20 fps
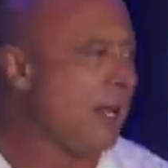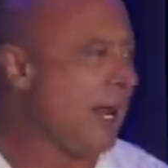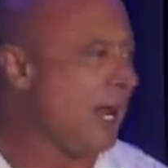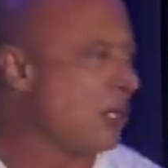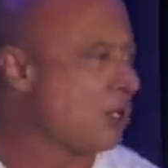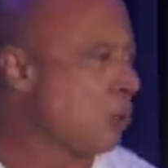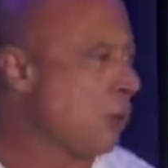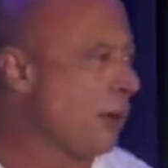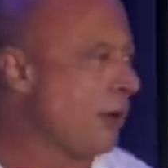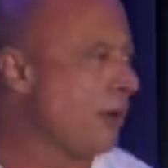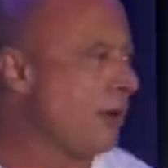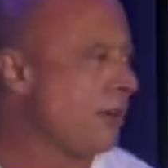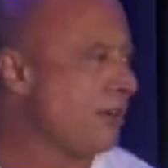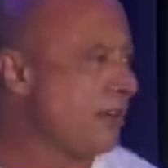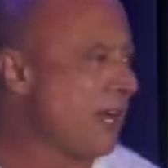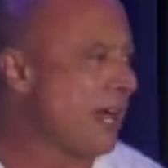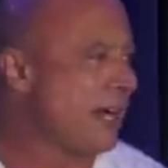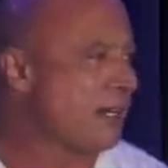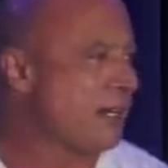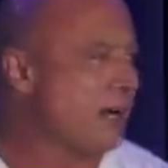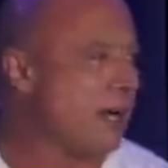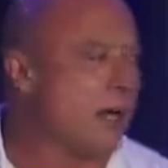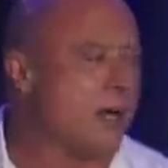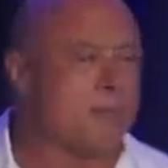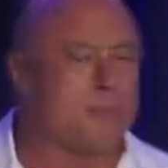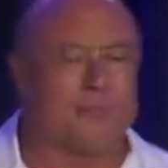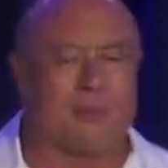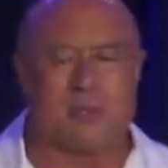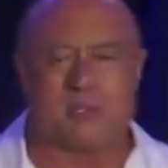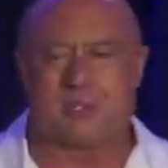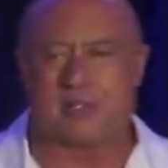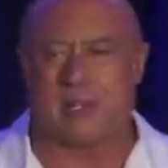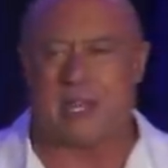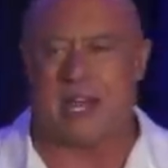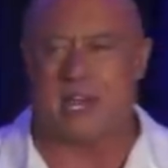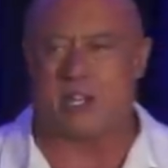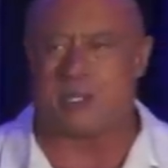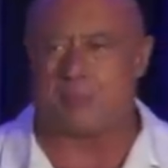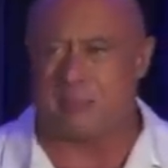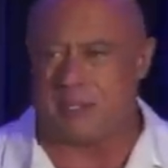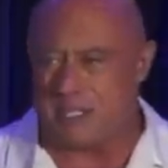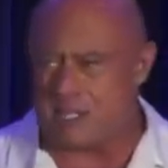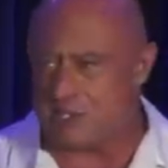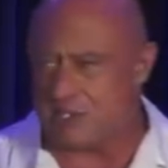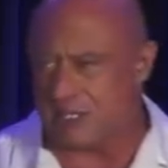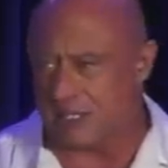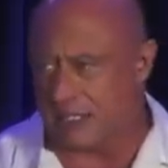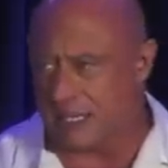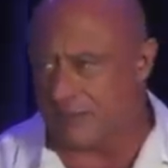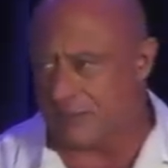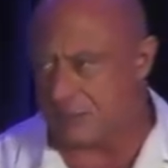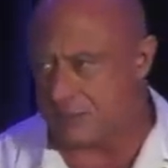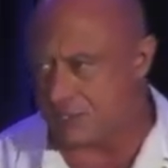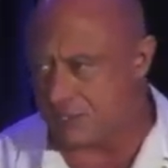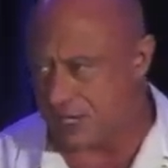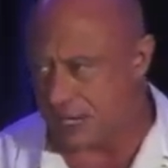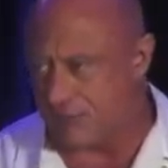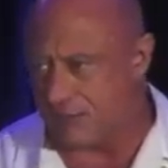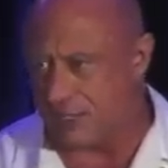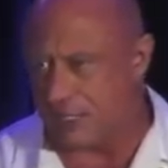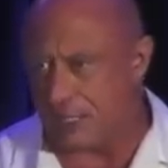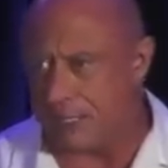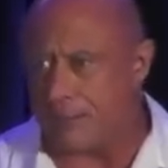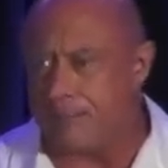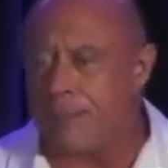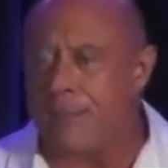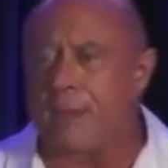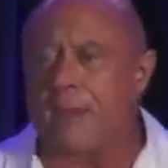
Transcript: at twitter.com/pc1170,